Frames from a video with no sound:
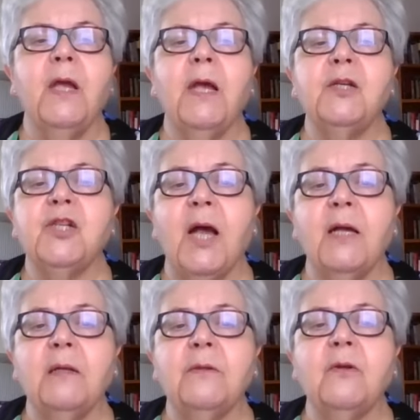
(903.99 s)
a
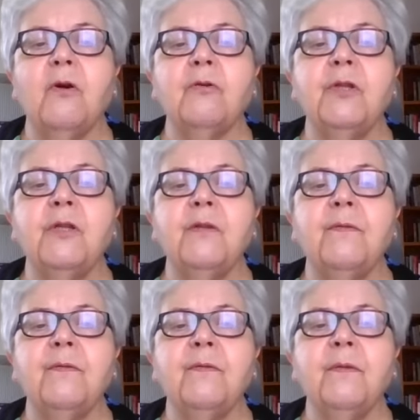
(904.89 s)
child's
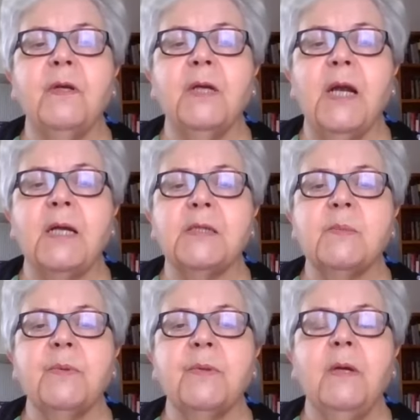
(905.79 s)
cognitive grasp.